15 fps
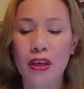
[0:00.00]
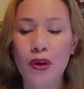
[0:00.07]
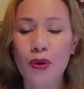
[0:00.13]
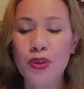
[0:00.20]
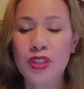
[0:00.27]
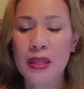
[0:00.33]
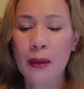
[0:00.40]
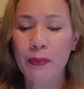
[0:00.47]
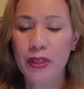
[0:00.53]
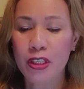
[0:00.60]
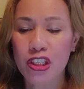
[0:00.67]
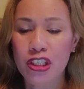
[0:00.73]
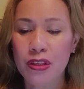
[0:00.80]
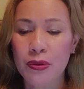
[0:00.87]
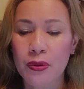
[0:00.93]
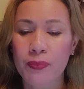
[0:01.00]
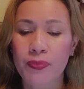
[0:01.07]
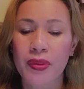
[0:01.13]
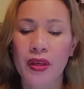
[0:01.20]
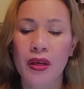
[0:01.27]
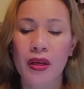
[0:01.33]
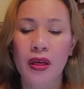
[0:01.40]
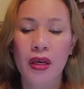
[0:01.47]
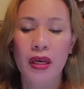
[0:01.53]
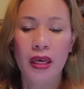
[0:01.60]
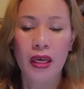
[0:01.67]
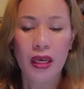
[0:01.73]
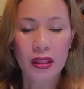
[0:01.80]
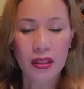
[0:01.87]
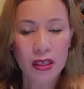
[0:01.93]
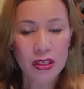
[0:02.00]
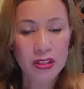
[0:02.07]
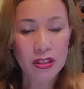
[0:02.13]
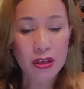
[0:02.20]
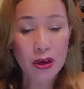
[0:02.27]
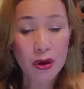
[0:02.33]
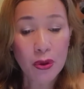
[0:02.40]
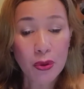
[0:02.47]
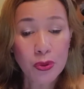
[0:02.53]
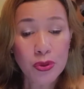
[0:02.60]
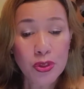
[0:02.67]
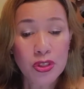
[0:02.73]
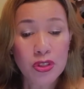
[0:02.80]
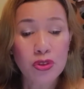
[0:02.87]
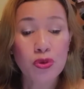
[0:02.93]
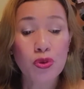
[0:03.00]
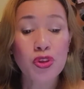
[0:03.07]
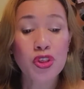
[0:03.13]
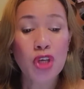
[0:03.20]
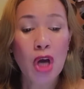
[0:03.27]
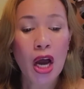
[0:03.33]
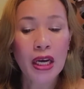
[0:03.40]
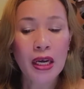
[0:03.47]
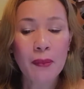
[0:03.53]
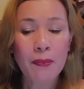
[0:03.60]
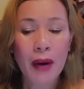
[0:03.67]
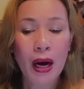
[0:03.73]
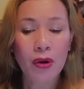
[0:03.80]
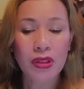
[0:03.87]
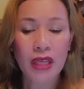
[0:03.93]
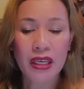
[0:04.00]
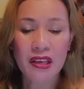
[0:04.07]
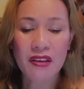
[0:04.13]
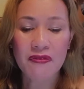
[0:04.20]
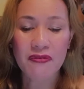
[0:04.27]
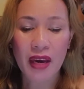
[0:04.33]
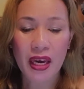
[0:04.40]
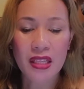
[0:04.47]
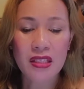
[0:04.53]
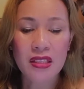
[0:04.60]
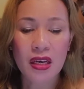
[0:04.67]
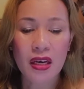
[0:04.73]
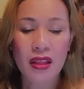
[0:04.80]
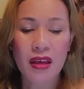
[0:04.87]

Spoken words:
Use number two. It is used to talk about an event